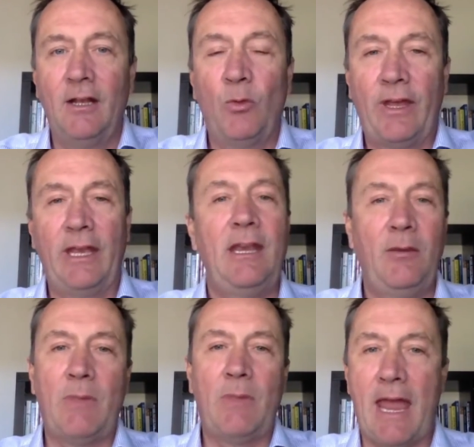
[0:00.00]
that
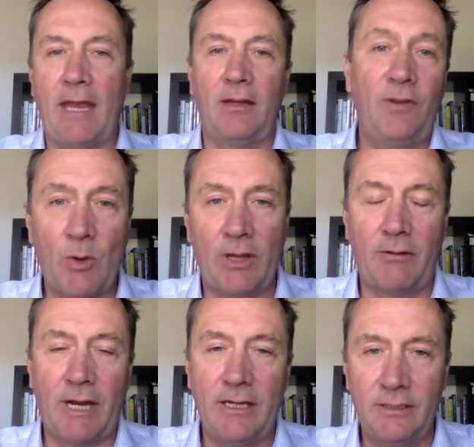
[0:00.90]
him and a few other
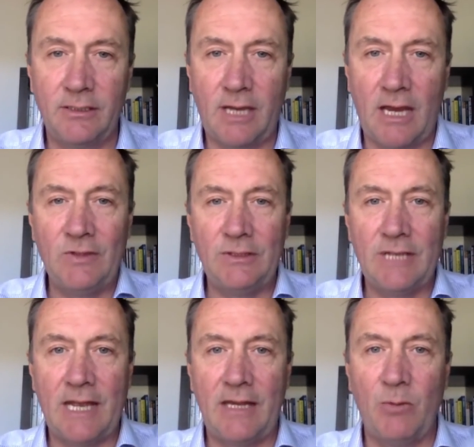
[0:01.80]
agents came to
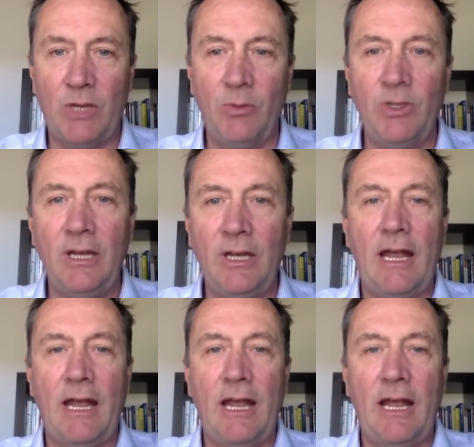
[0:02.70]
down in Melbourne.